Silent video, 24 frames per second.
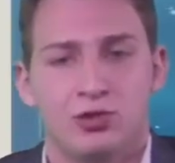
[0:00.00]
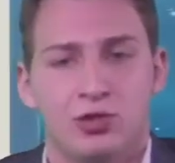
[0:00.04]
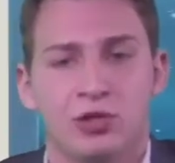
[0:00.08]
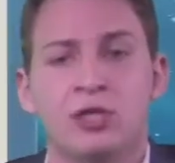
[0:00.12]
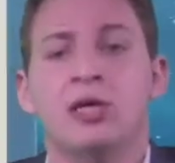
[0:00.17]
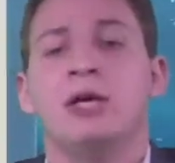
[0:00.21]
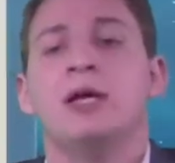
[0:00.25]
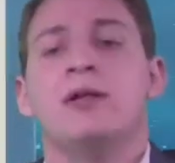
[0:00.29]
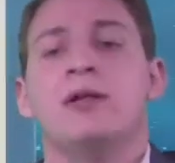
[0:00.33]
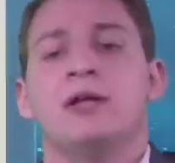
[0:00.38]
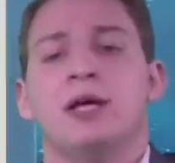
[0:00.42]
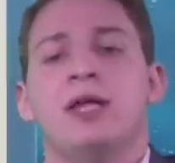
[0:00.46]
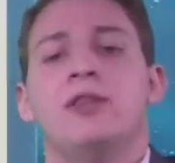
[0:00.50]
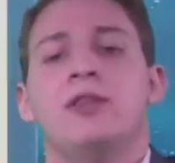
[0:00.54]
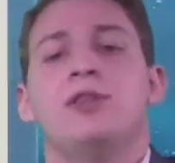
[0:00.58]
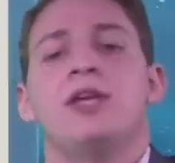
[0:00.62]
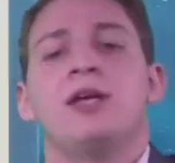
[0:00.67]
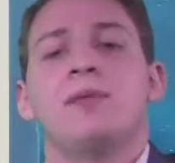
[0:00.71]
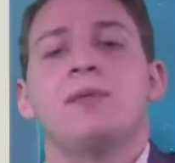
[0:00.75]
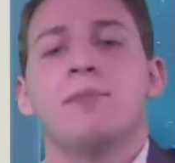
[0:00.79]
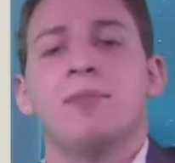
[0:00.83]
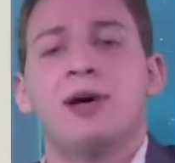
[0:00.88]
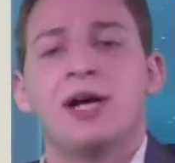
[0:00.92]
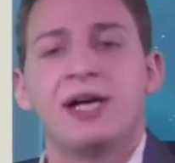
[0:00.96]
And they
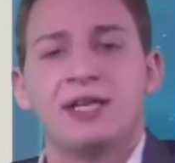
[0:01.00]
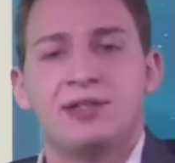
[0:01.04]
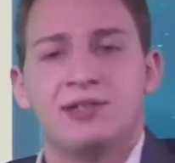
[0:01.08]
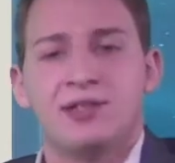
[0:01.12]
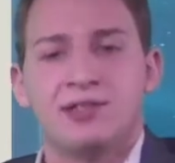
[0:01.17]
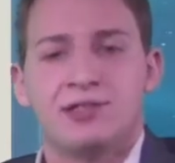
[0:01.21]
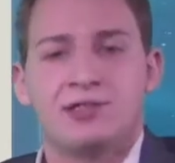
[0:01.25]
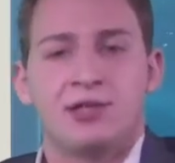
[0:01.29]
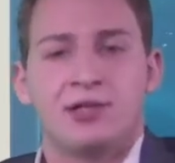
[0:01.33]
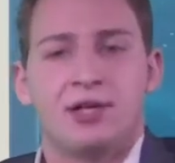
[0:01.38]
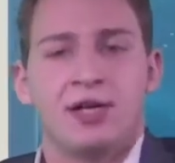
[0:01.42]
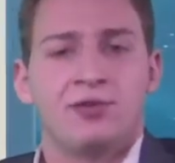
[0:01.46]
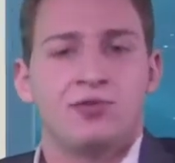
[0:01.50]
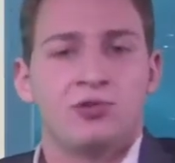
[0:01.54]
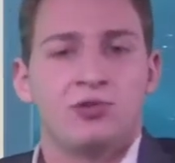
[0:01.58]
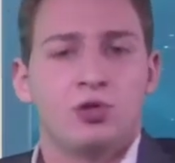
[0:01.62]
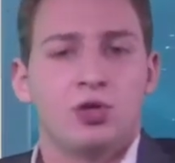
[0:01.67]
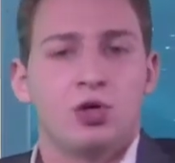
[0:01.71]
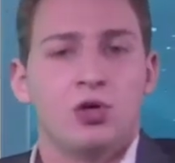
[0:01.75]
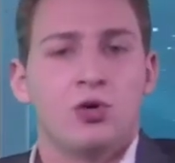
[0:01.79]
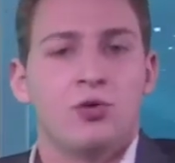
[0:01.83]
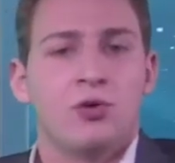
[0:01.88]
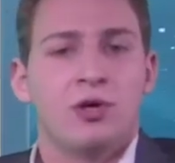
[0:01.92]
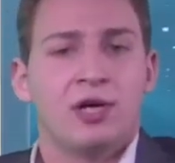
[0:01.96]
might decide to go
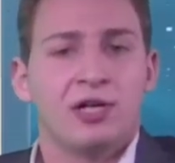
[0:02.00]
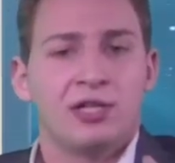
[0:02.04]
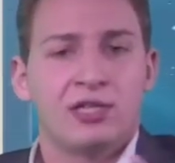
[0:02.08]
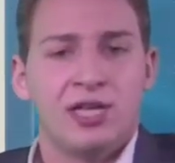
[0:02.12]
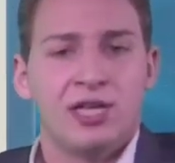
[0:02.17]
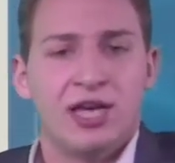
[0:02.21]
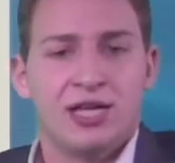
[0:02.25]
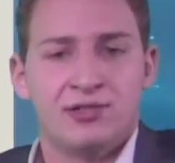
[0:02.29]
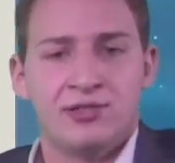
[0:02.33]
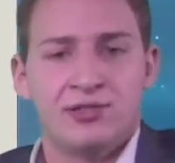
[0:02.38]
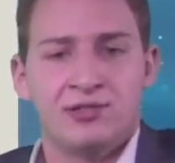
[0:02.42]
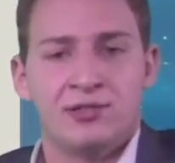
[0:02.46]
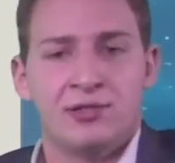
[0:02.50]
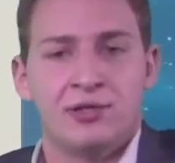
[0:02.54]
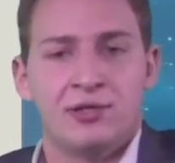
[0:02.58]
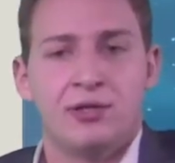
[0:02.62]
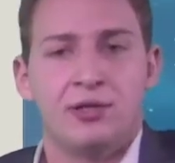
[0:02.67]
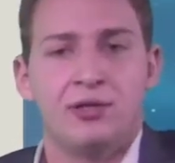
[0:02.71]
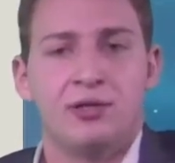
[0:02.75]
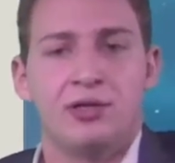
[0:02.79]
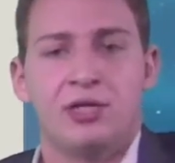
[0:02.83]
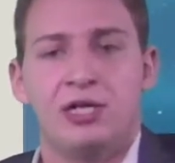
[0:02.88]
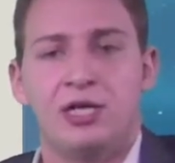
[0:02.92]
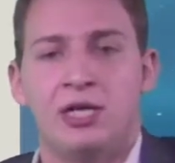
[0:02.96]
against
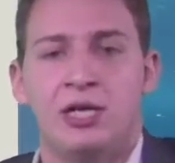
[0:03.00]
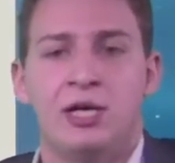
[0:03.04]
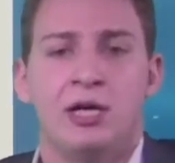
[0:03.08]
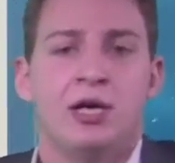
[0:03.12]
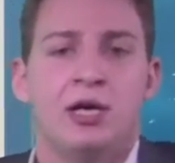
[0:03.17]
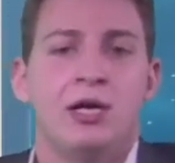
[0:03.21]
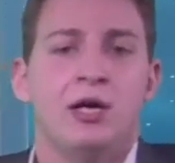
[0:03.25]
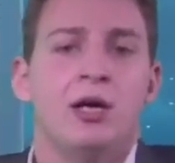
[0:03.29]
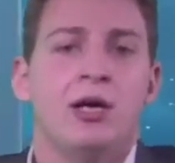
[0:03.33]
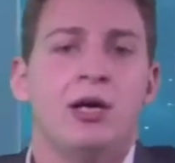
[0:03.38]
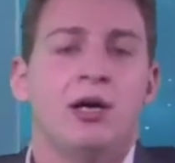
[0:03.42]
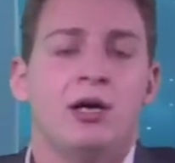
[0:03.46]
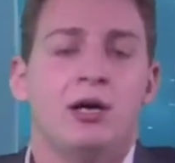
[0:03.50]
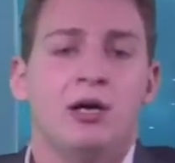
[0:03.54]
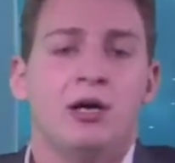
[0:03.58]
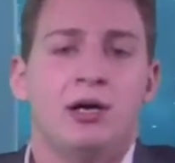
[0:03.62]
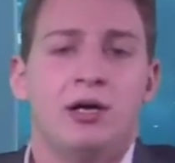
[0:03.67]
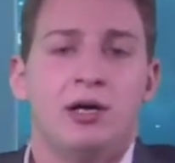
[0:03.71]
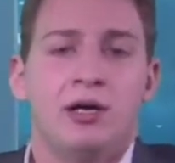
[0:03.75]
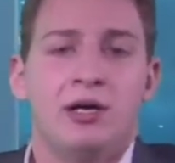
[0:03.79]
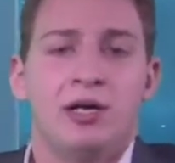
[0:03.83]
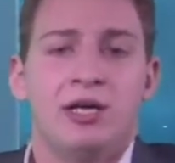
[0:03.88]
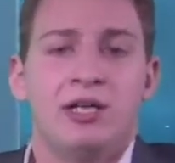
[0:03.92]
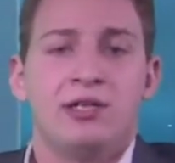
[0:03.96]
the
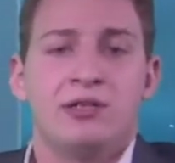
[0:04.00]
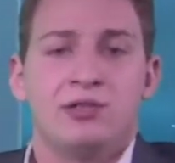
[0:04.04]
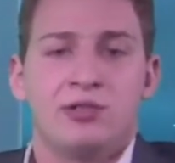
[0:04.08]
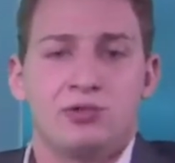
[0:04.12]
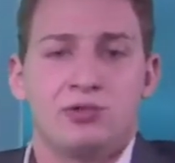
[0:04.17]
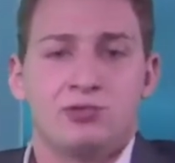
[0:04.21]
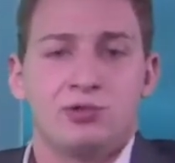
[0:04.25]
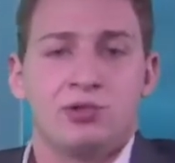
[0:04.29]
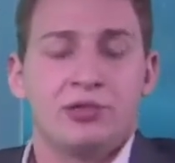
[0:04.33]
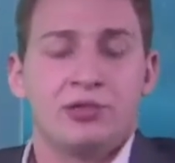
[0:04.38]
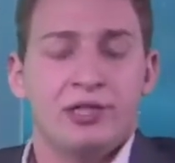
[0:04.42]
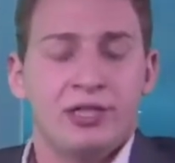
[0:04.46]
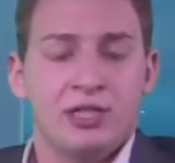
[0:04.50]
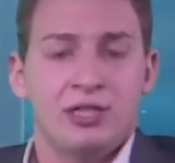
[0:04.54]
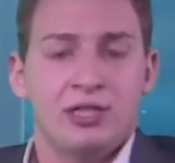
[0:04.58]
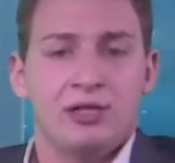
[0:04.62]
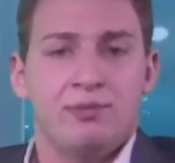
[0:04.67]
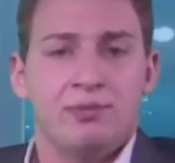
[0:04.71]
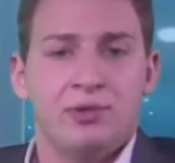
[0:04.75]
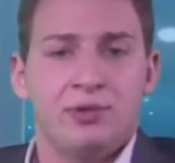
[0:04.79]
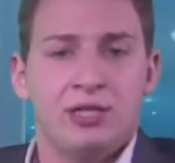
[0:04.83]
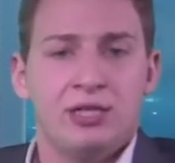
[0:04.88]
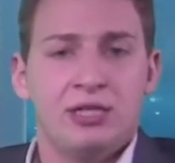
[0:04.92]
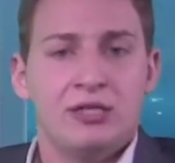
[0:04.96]
industry-leading opinions.